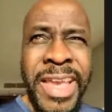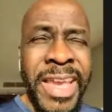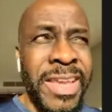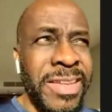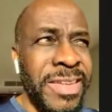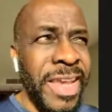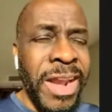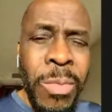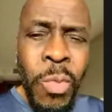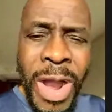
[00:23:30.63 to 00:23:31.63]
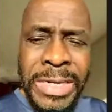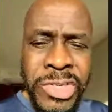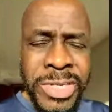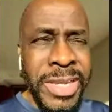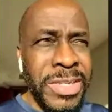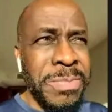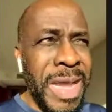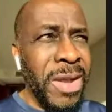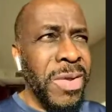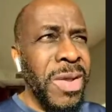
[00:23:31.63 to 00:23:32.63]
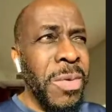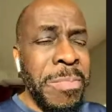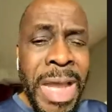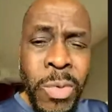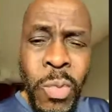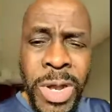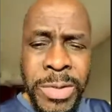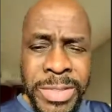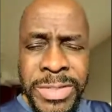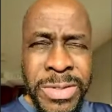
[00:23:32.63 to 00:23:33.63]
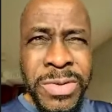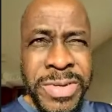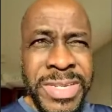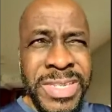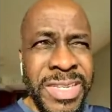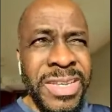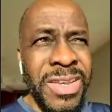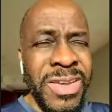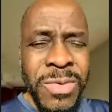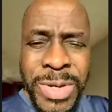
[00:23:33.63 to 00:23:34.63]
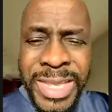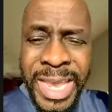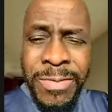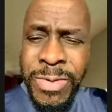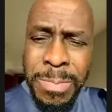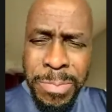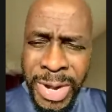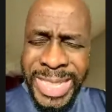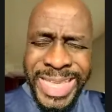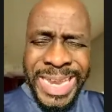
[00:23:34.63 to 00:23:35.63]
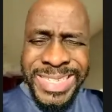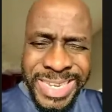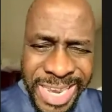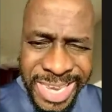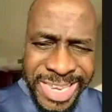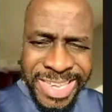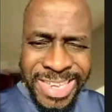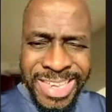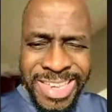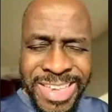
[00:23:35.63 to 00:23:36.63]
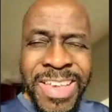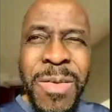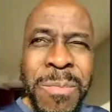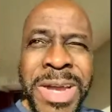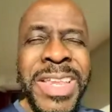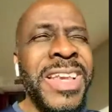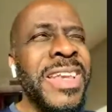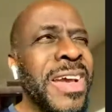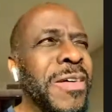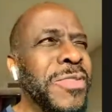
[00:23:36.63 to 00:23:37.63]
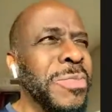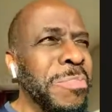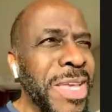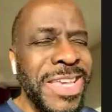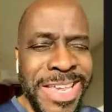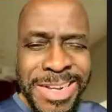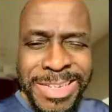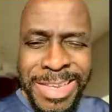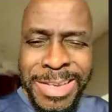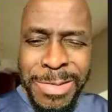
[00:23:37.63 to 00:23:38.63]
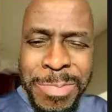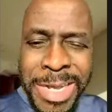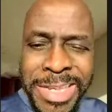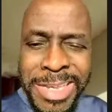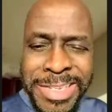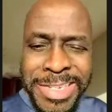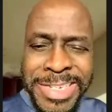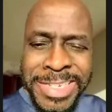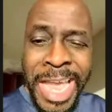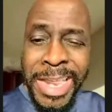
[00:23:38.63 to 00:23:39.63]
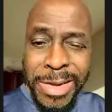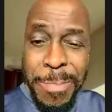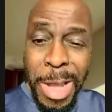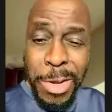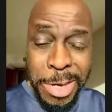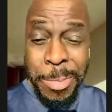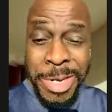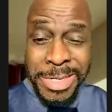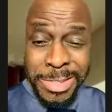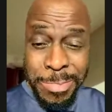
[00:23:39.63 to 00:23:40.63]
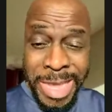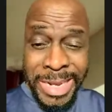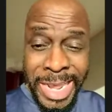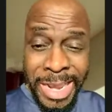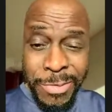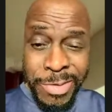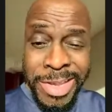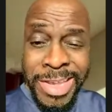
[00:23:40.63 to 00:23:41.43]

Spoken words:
and I'm watching as my wealth is increasing with every breath I take. Money loves me, and its money is excited about coming into my life.